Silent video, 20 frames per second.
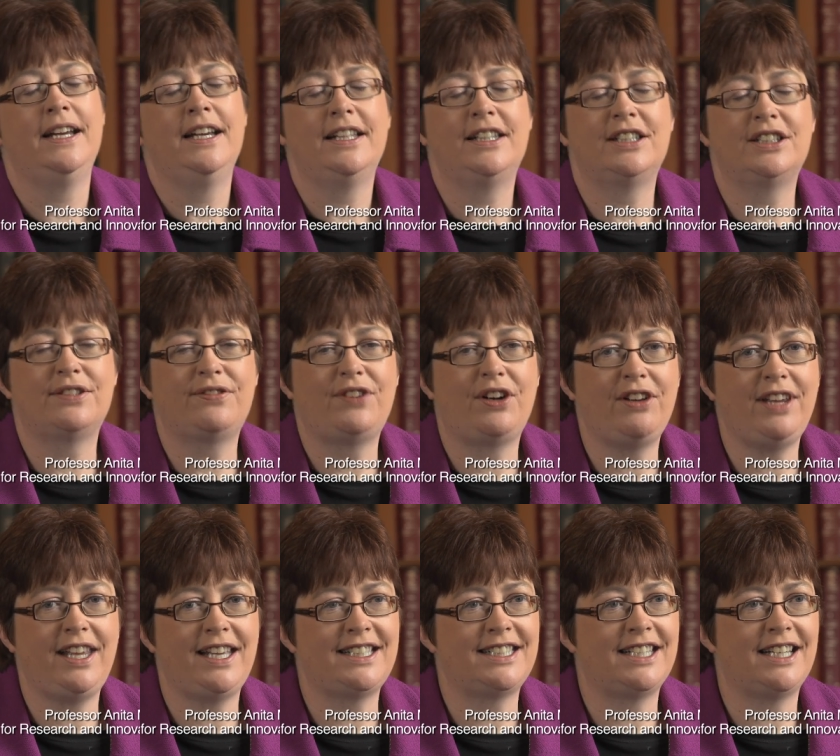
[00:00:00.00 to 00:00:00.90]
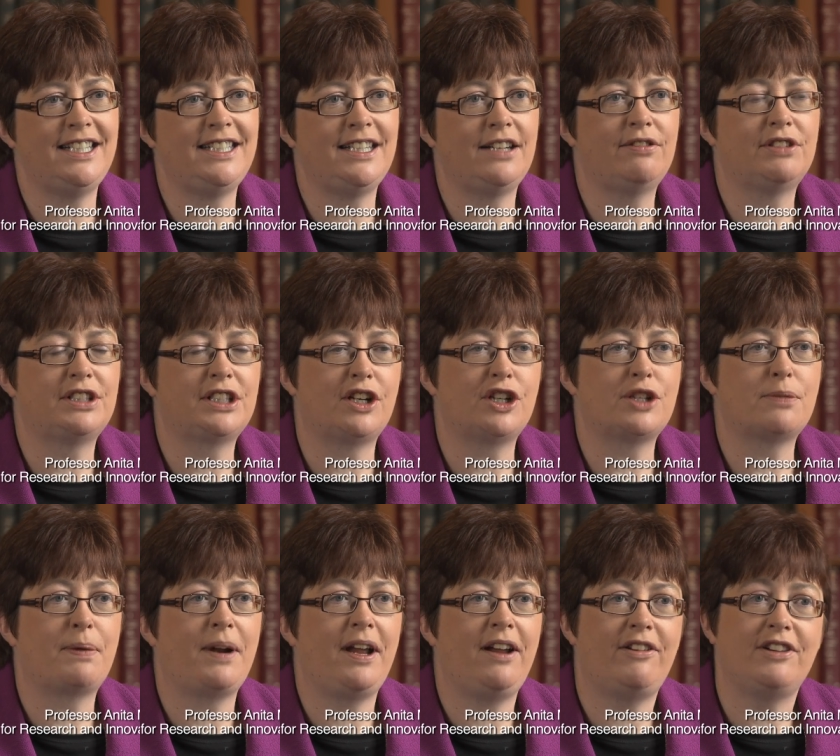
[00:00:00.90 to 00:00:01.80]
There's a very exciting
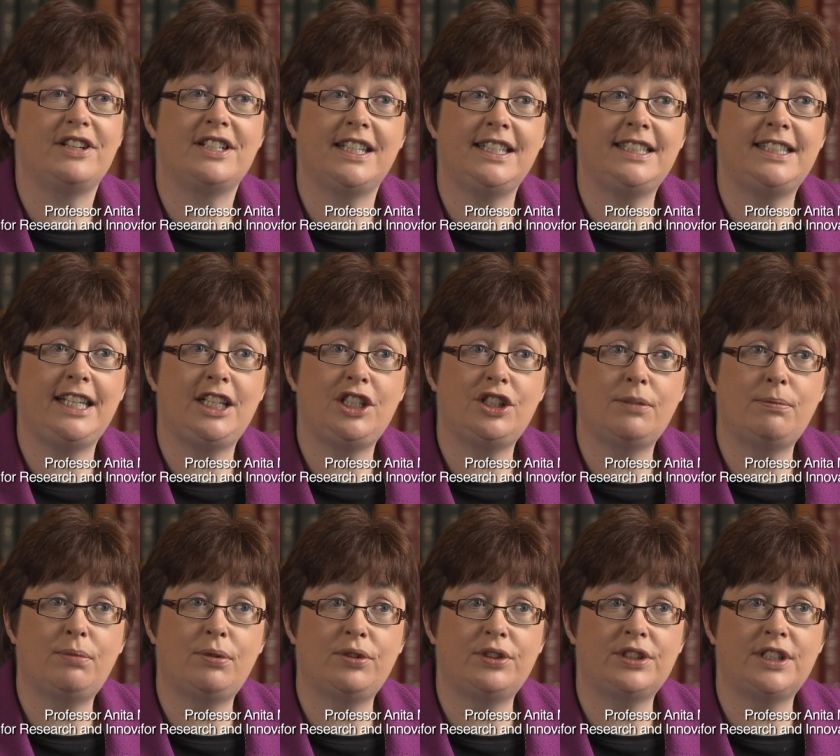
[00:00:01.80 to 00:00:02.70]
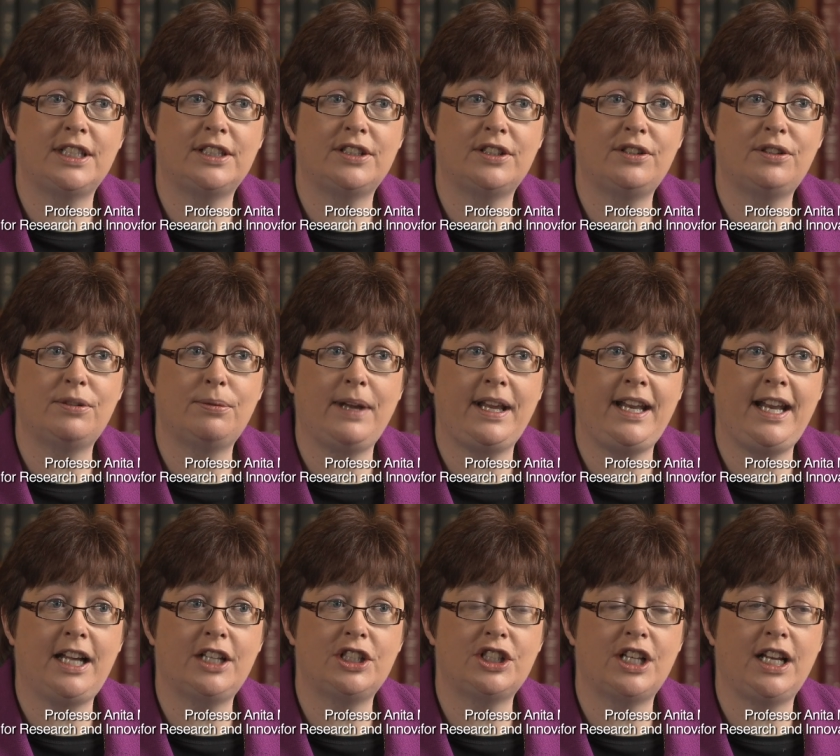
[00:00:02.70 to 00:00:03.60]
research prioritisation process underway
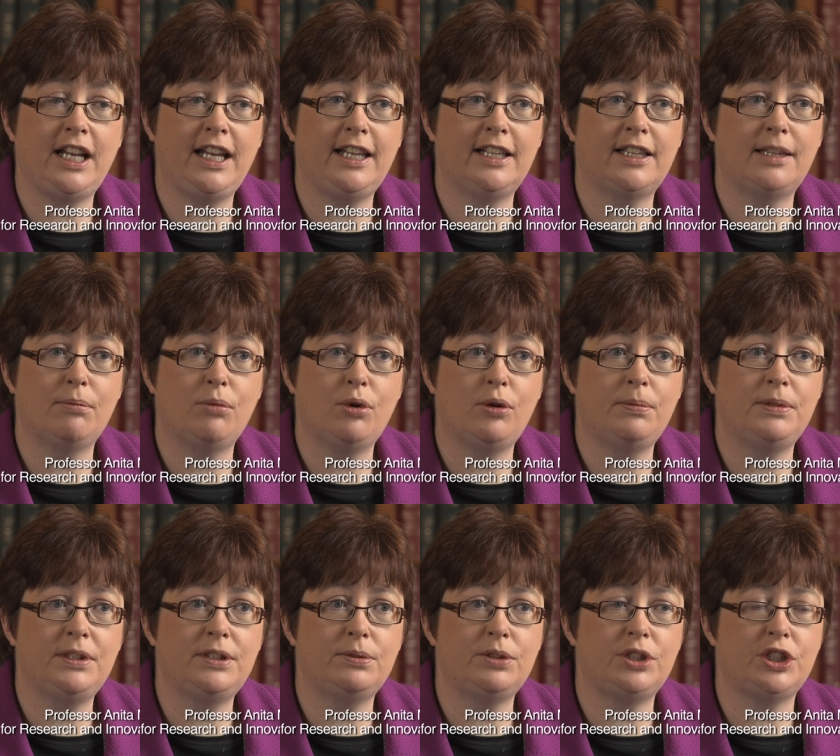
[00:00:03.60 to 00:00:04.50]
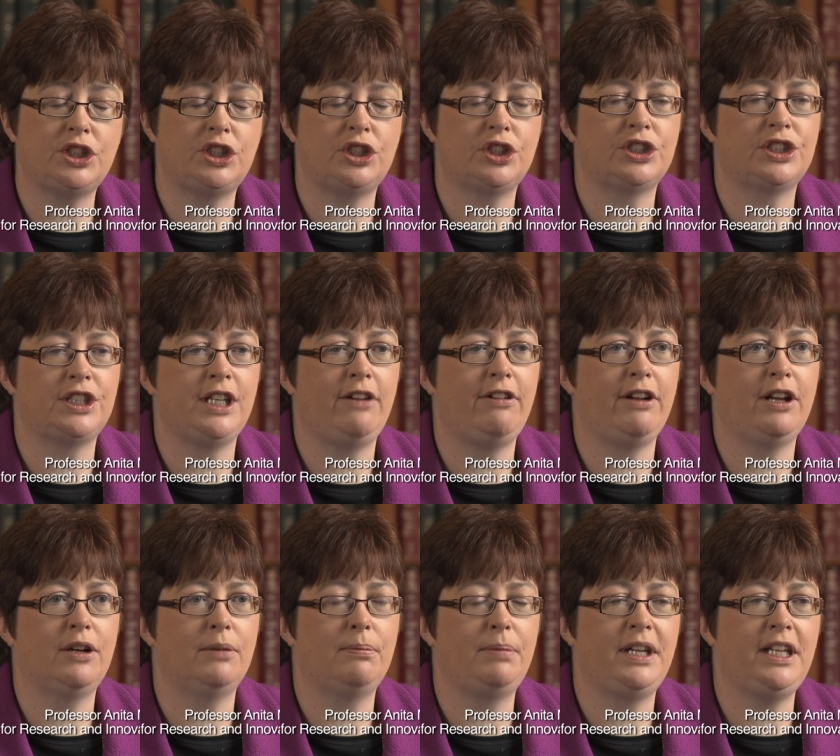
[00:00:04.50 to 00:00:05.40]
nationally at the moment, which is just
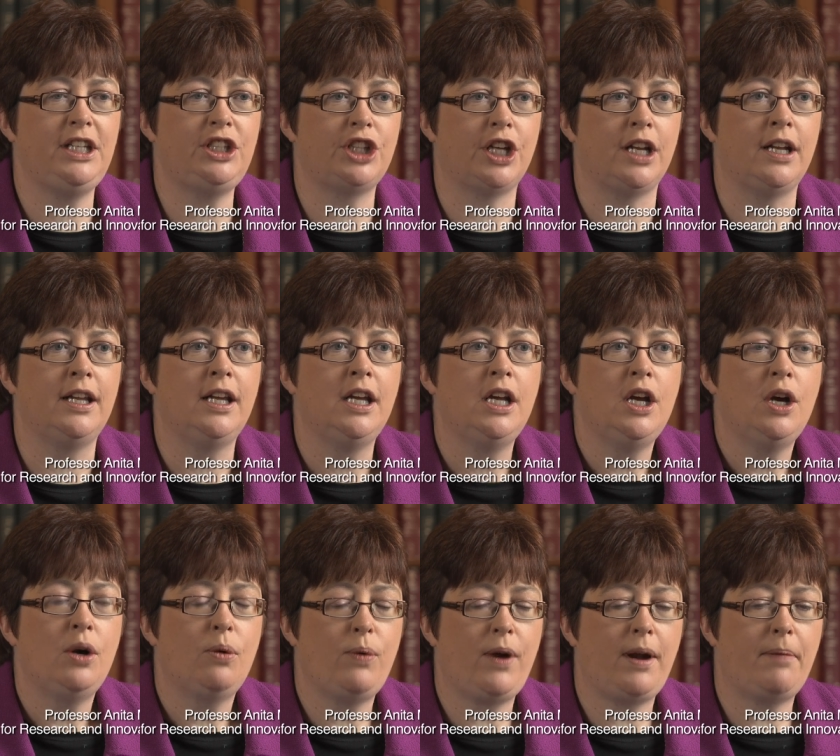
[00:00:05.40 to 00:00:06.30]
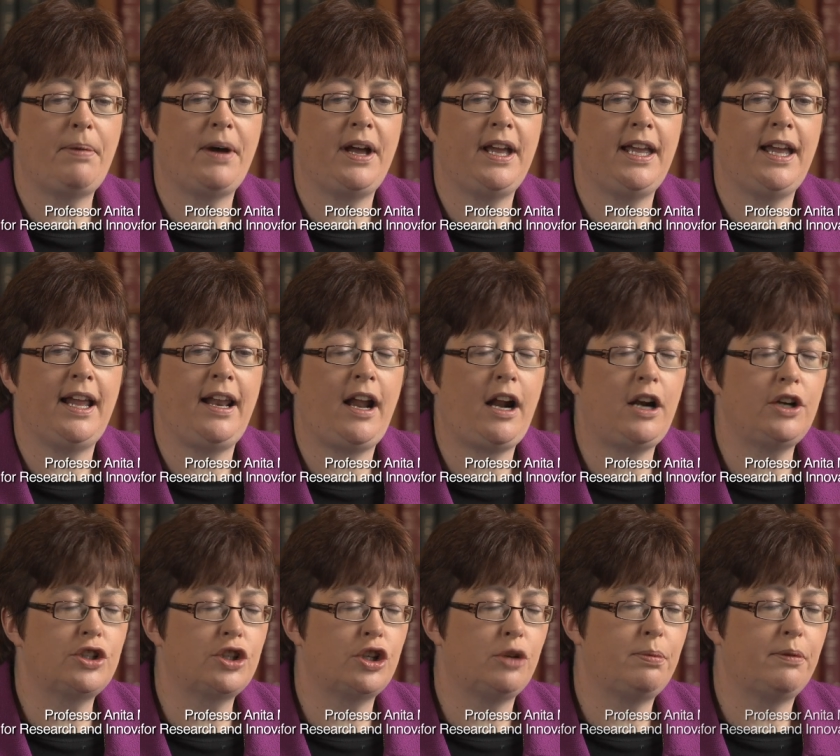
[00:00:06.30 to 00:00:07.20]
nearing completion, whereby a
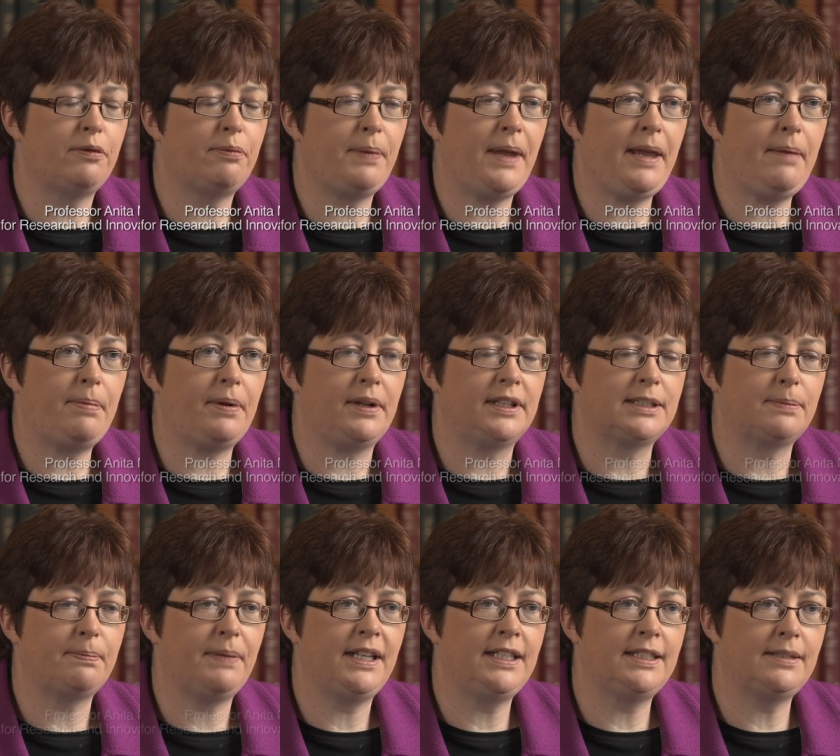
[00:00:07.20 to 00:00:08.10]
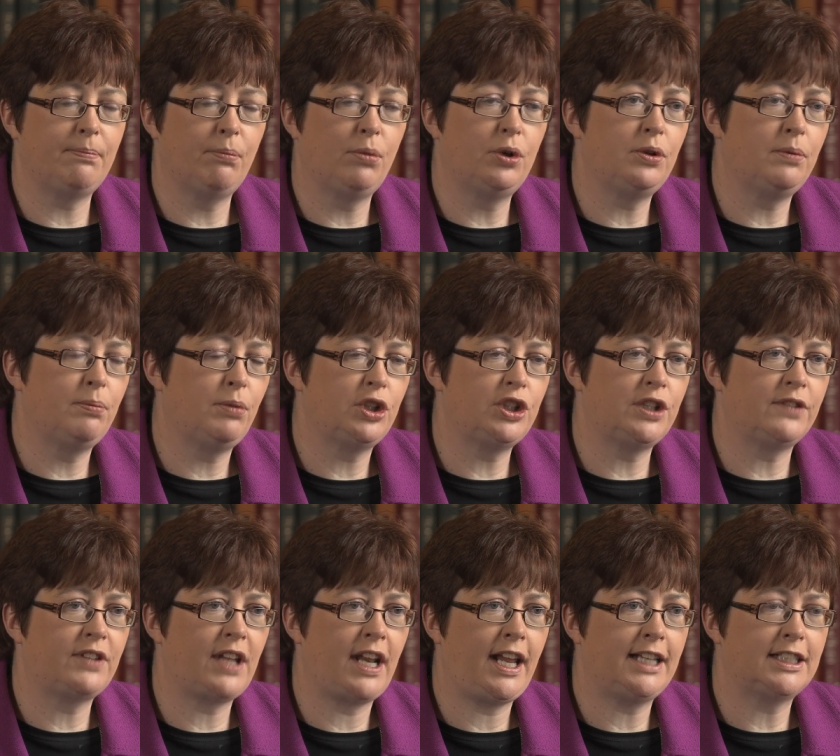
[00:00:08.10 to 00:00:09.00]
large group of people spent much
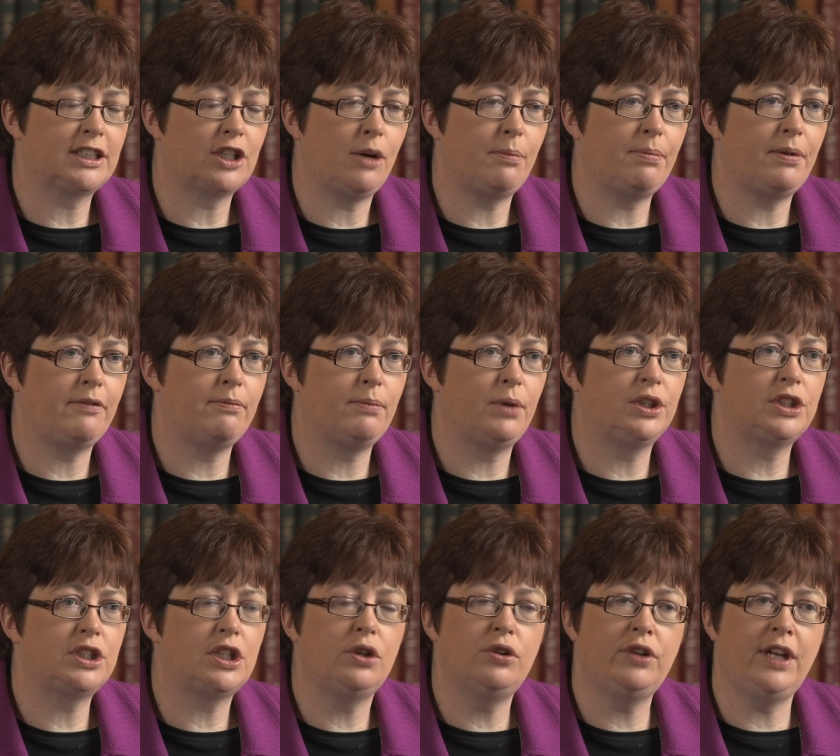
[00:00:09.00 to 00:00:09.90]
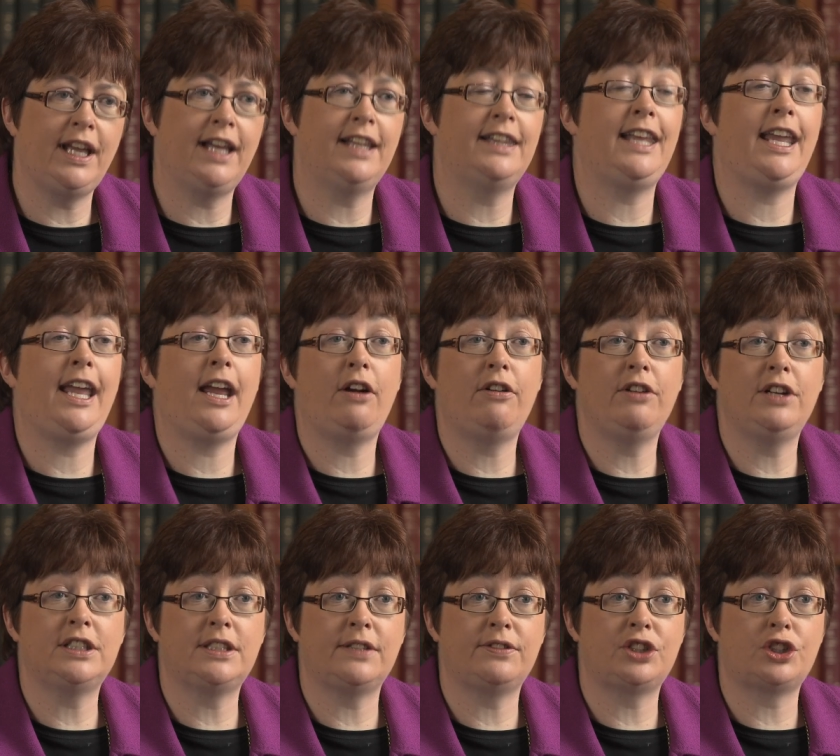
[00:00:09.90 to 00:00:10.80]
of the last couple of months looking at the
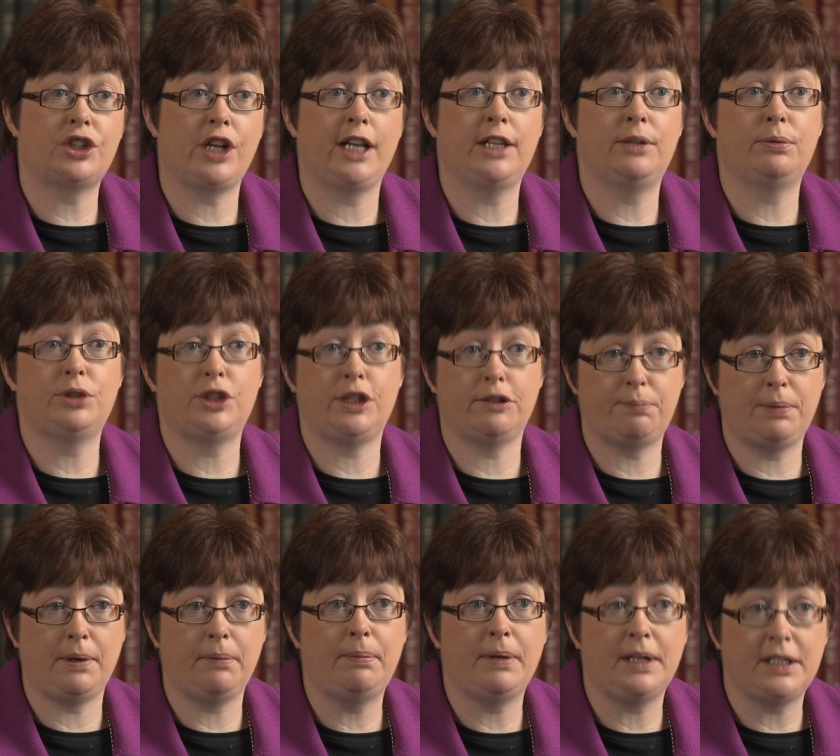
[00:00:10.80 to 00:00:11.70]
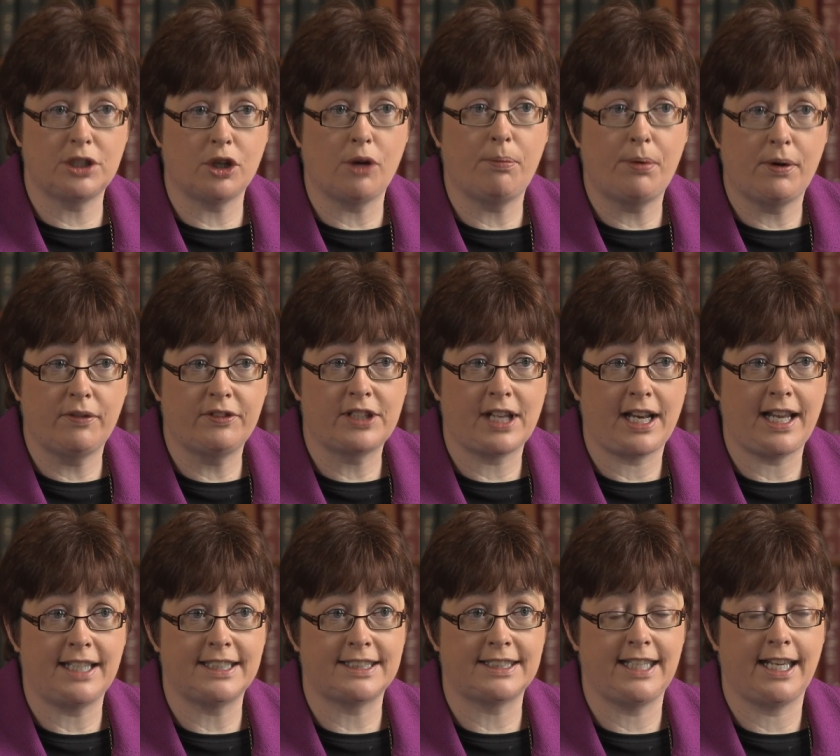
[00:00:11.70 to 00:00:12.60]
areas of strength which have been built up over the
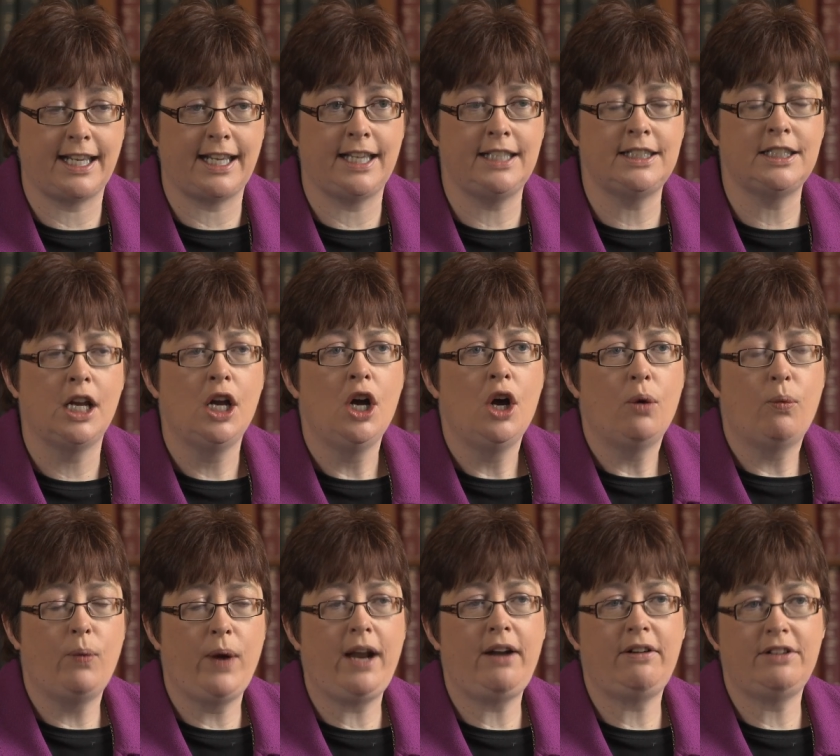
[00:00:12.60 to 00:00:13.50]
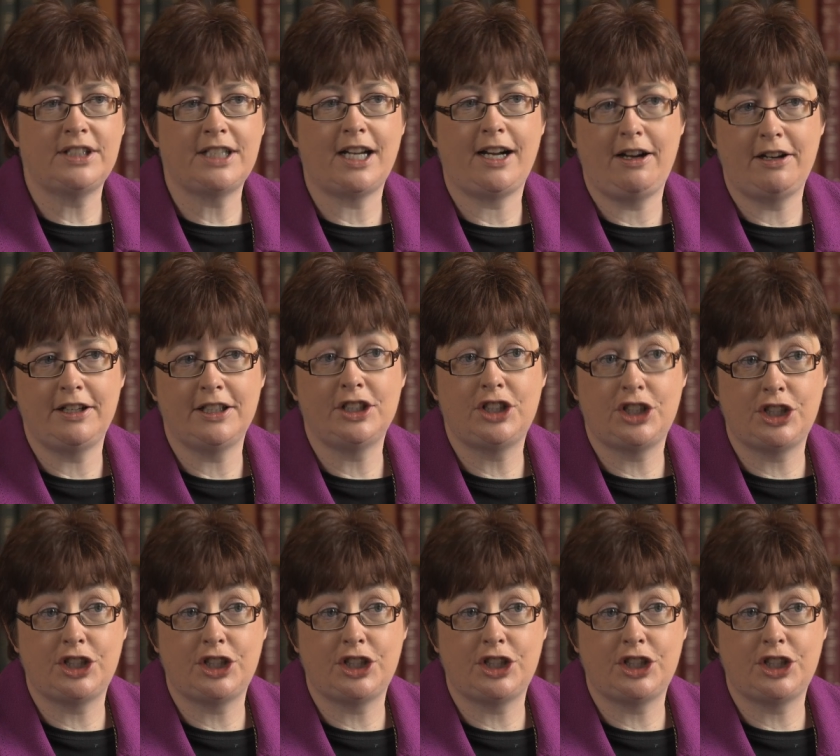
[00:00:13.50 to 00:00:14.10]
last decade. Where is Ireland